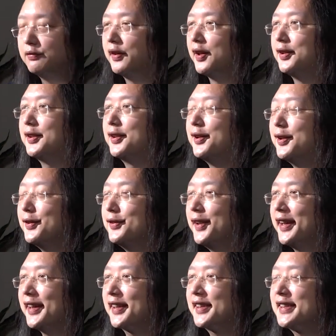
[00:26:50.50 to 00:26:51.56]
file their own
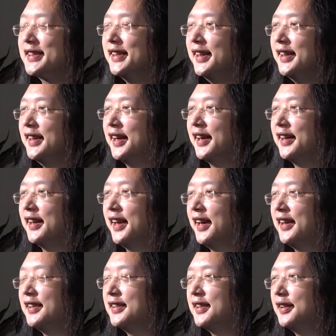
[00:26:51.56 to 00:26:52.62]
tax. Uh,
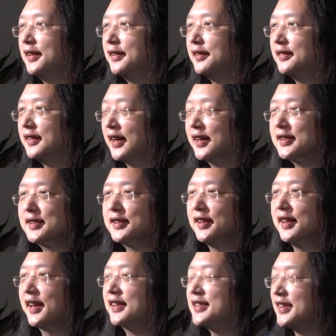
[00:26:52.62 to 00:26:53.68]
and the tax
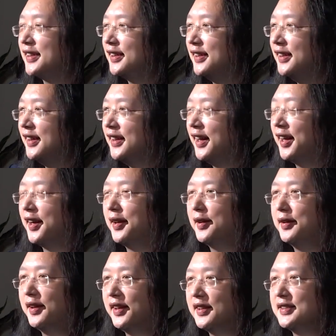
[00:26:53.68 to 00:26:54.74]
collector
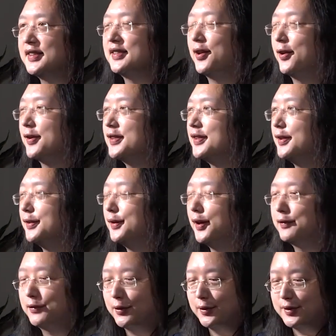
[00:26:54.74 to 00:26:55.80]
uh, is also,
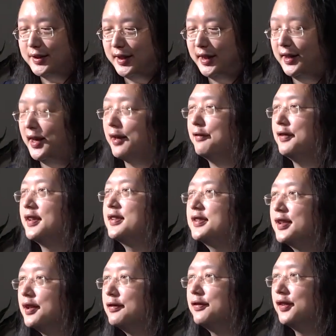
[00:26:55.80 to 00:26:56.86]
of course, a avid
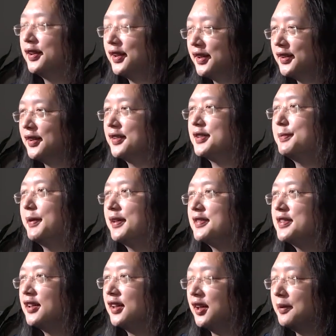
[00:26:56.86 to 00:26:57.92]
surfer in their spare
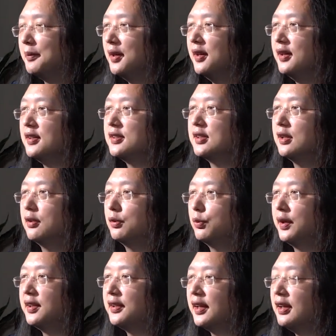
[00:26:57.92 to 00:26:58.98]
time. So
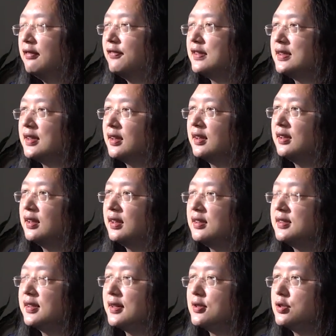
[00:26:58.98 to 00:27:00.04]
when they facilitate
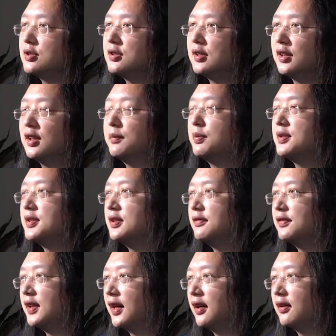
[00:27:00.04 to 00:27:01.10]
such
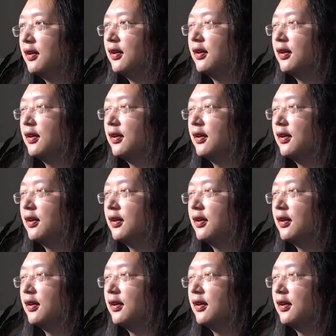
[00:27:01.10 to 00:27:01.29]
deliberative town